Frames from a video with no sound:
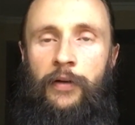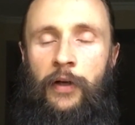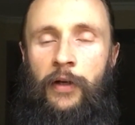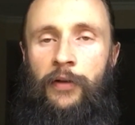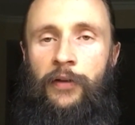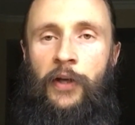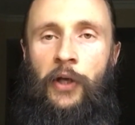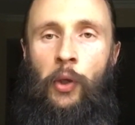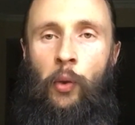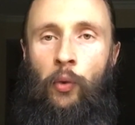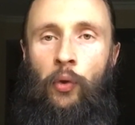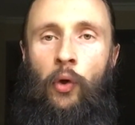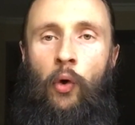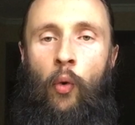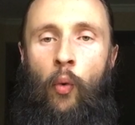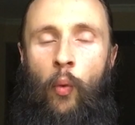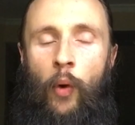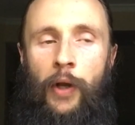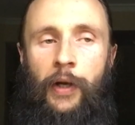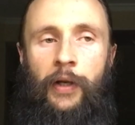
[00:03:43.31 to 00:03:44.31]
And they don't know
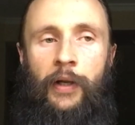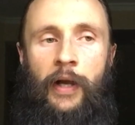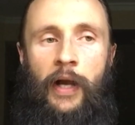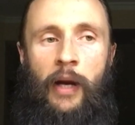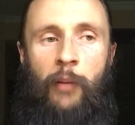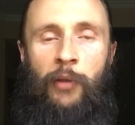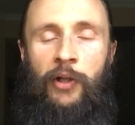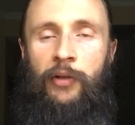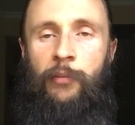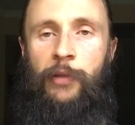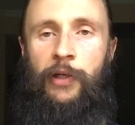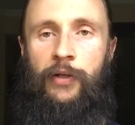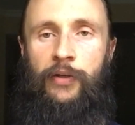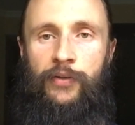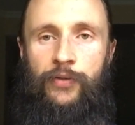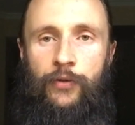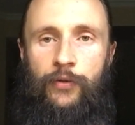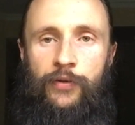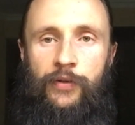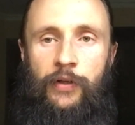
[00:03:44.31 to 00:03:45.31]
when it happened, because
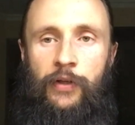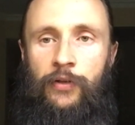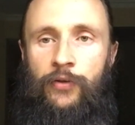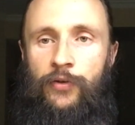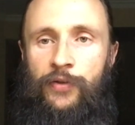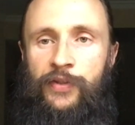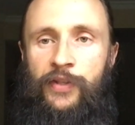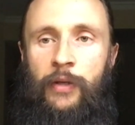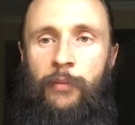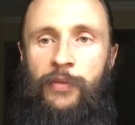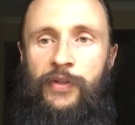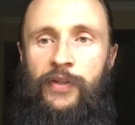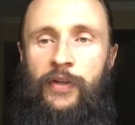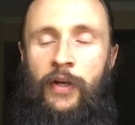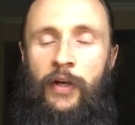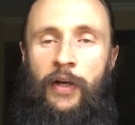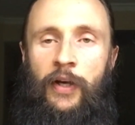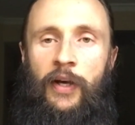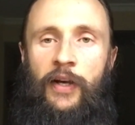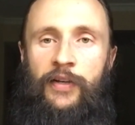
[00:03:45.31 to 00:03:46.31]
it just seems
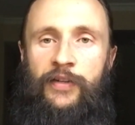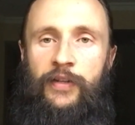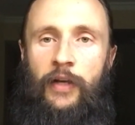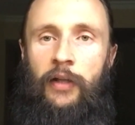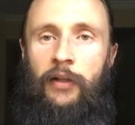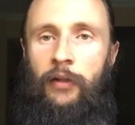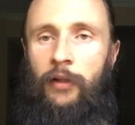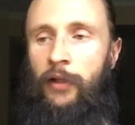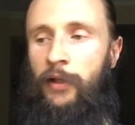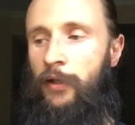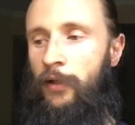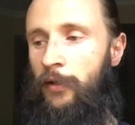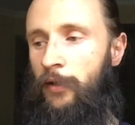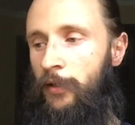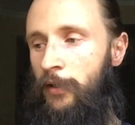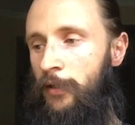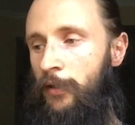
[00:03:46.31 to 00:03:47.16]
suddenly